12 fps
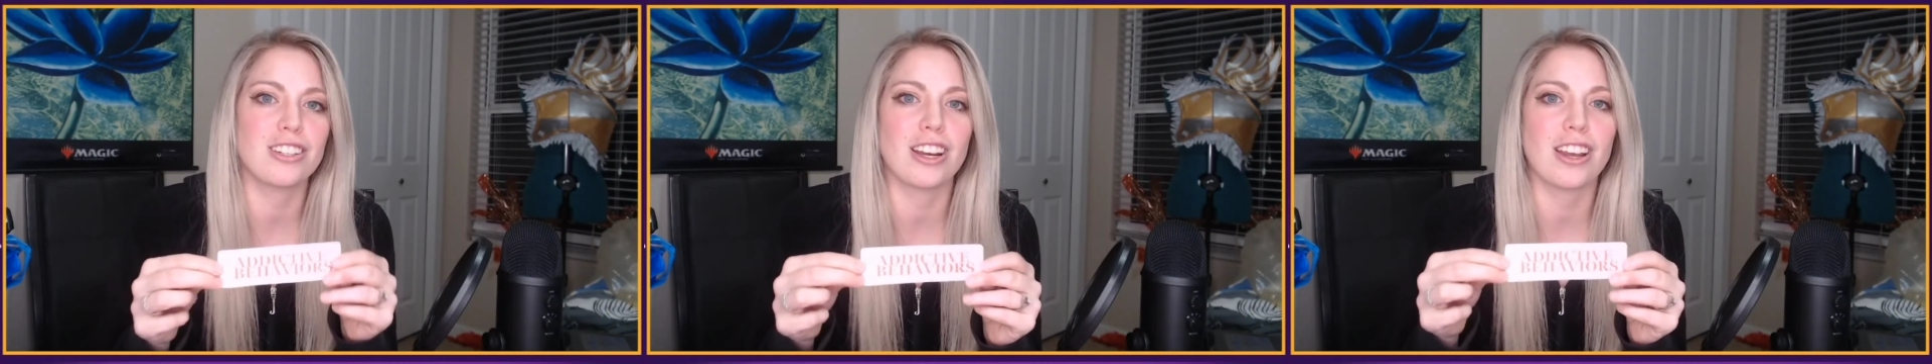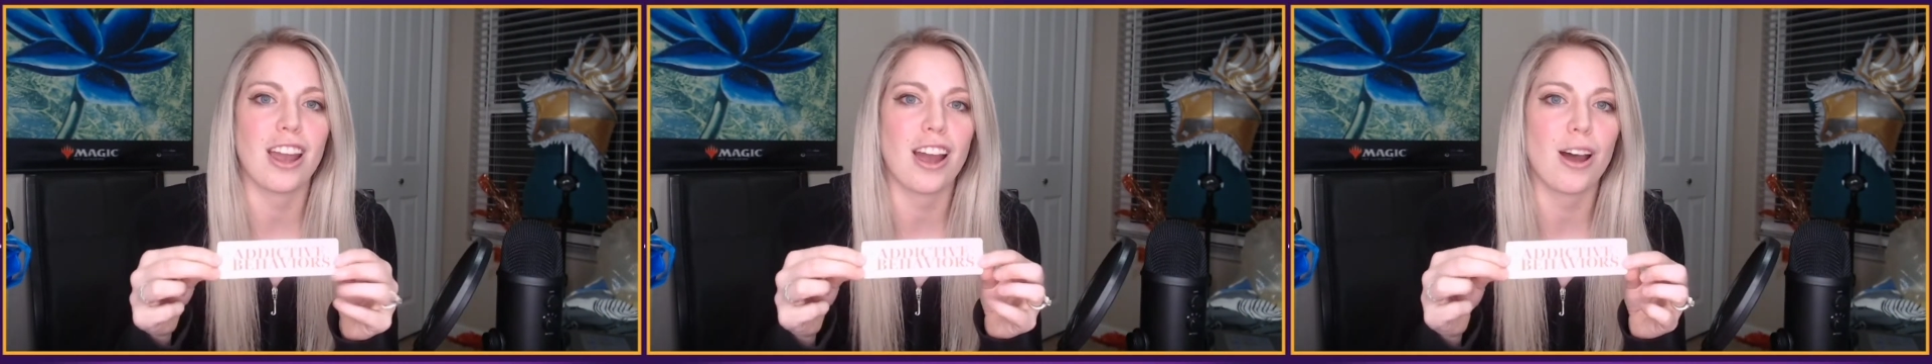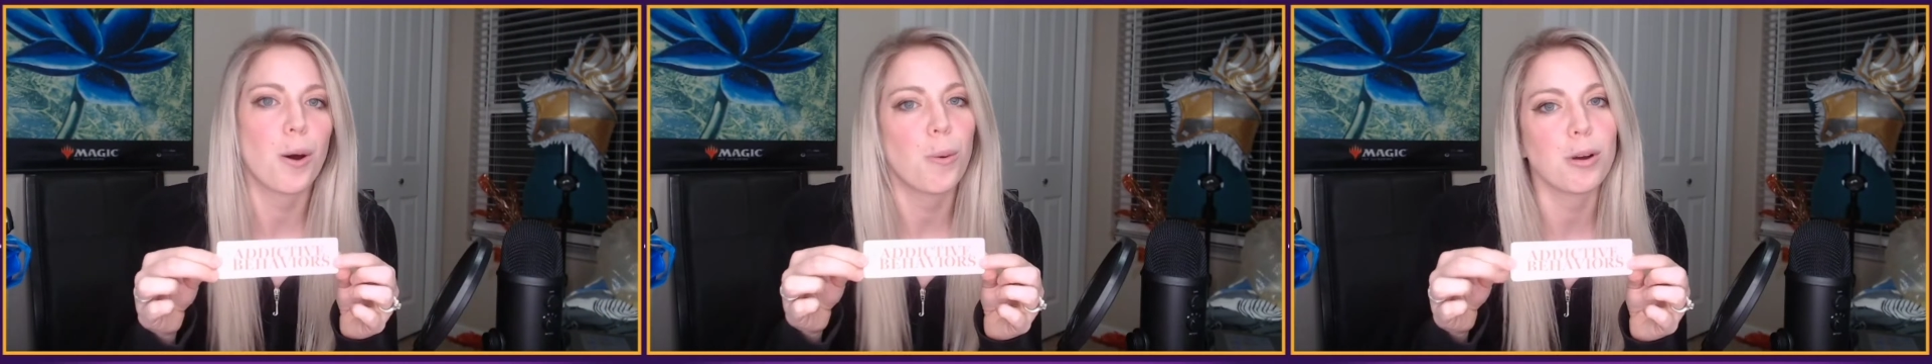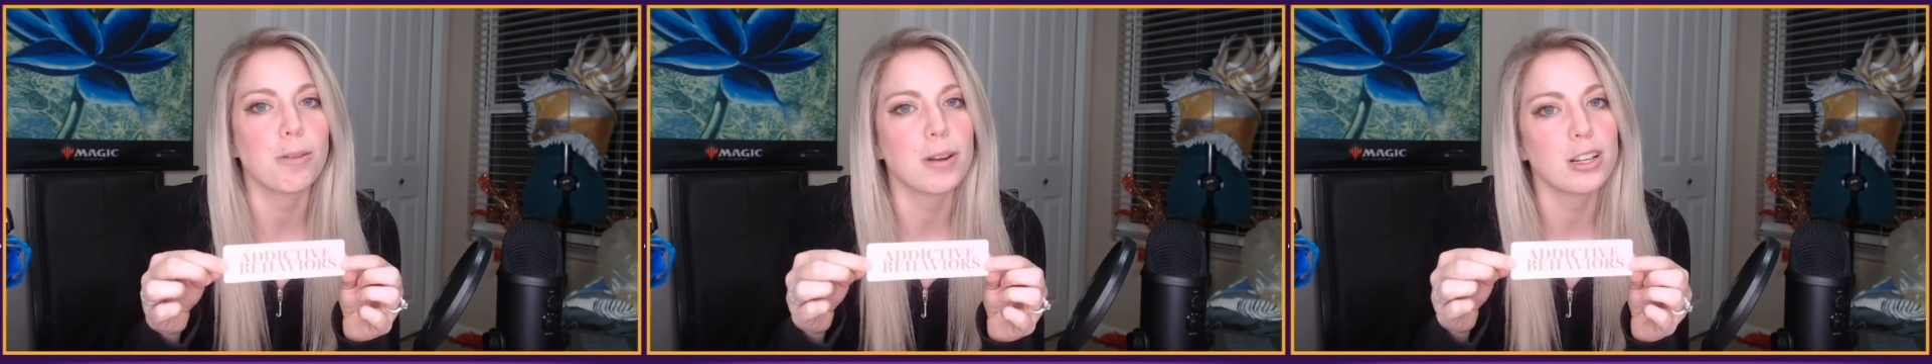check out
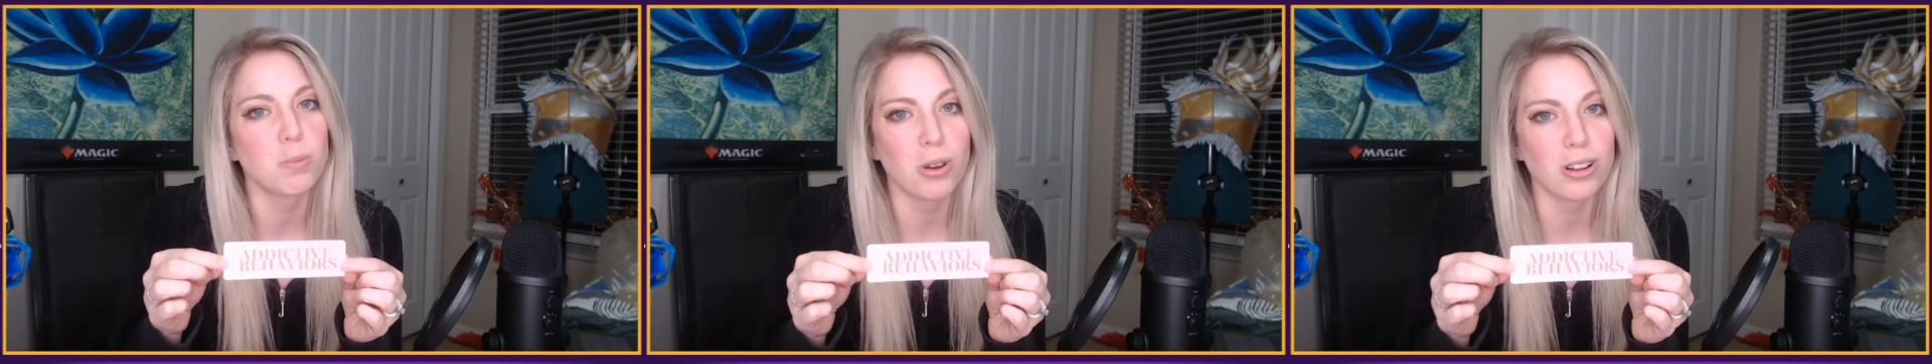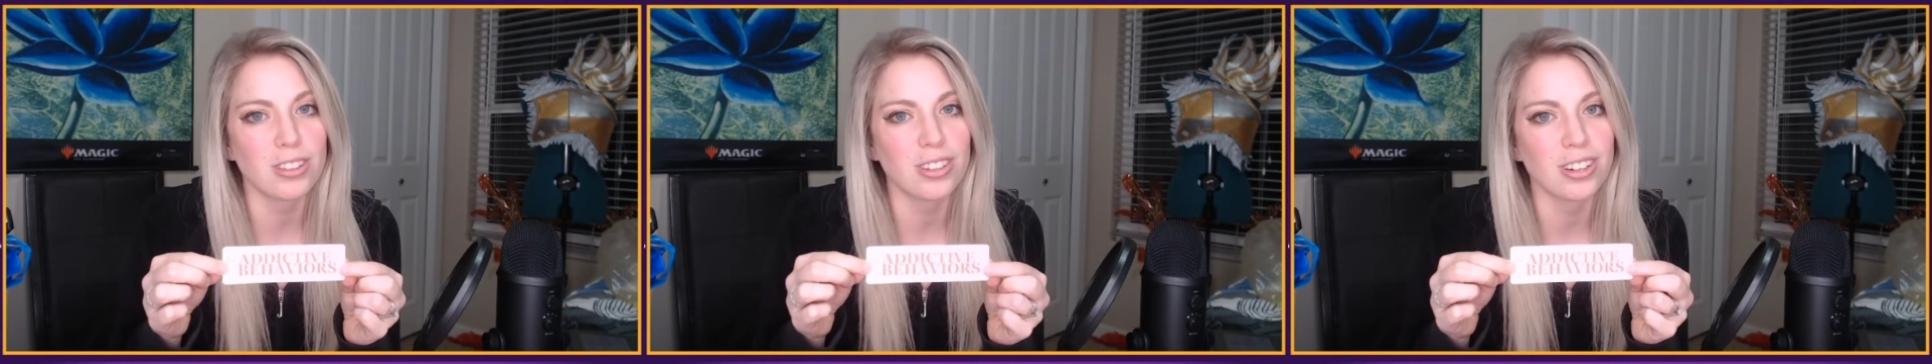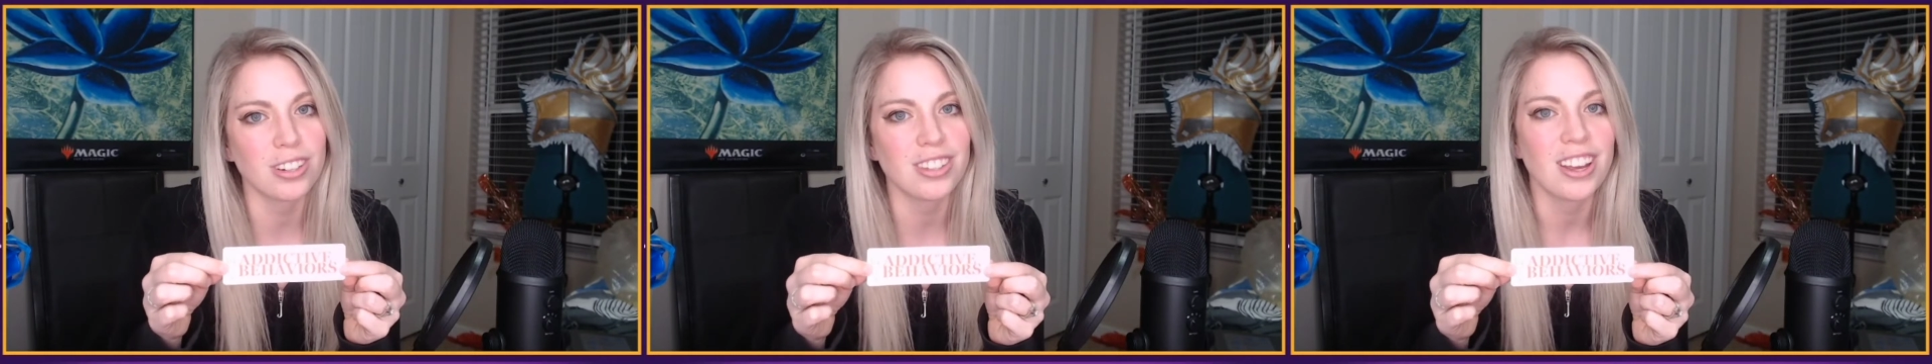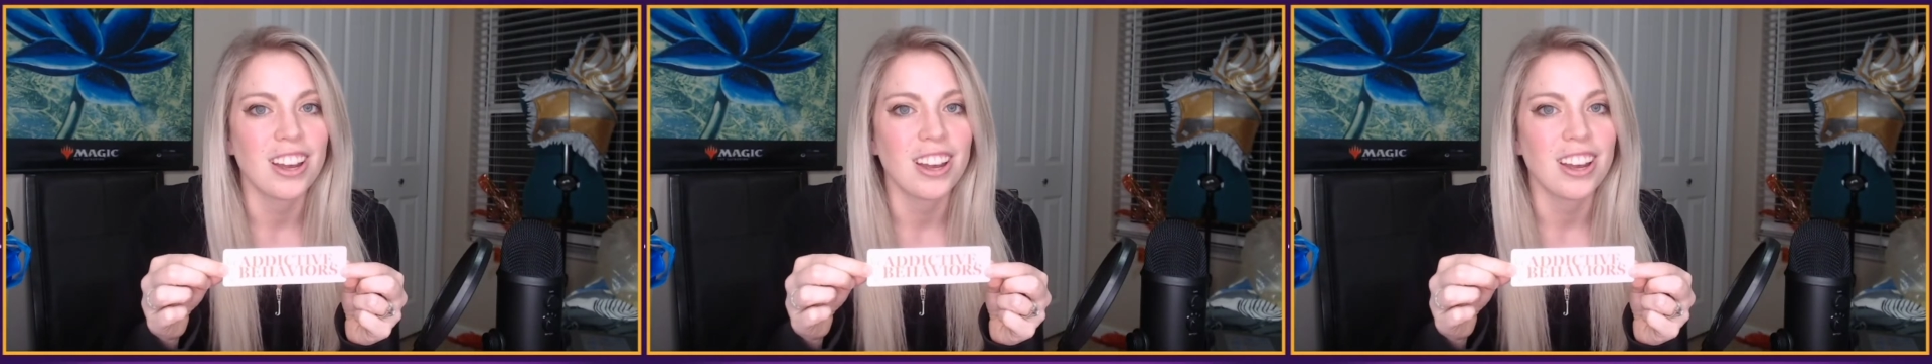one of my sponsors,